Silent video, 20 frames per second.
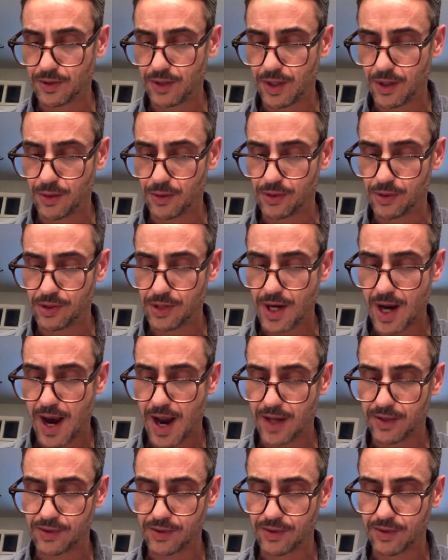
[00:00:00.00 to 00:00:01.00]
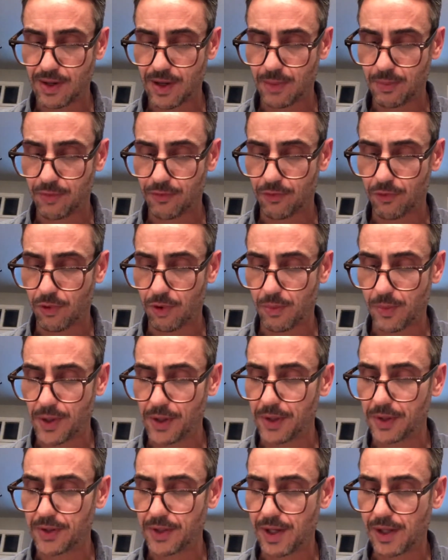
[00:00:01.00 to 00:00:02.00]
They use tasks they perform
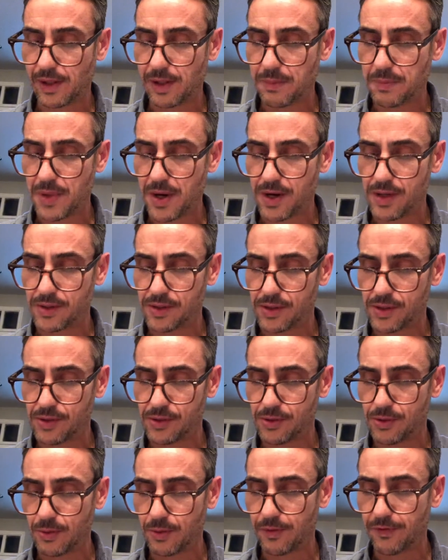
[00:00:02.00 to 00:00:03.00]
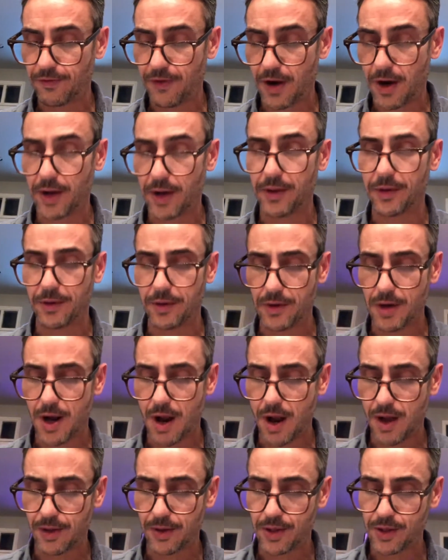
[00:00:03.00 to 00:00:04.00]
on a daily basis to refine their
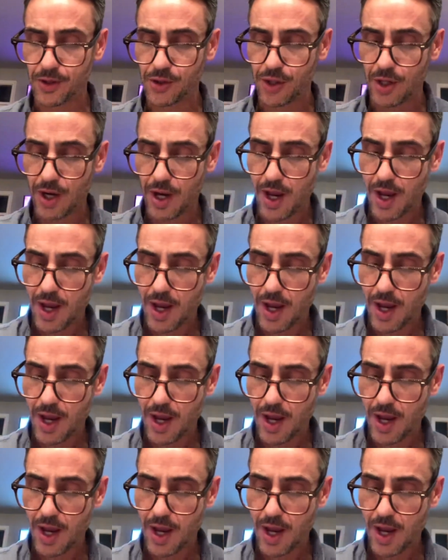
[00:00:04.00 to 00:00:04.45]
knowledge